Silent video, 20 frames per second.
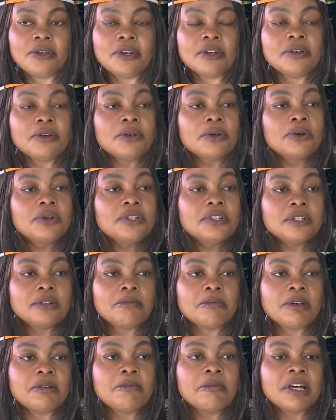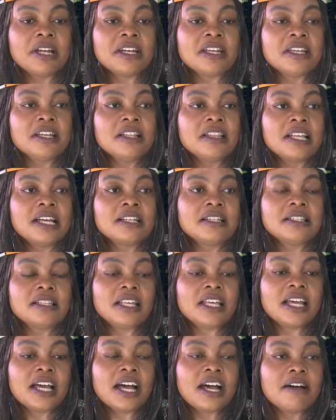not remembering that
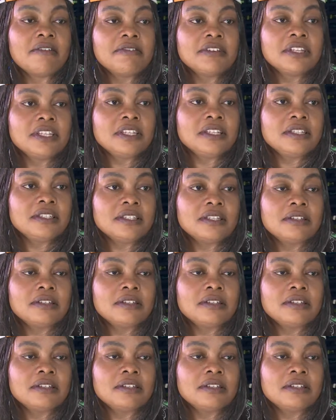they have kids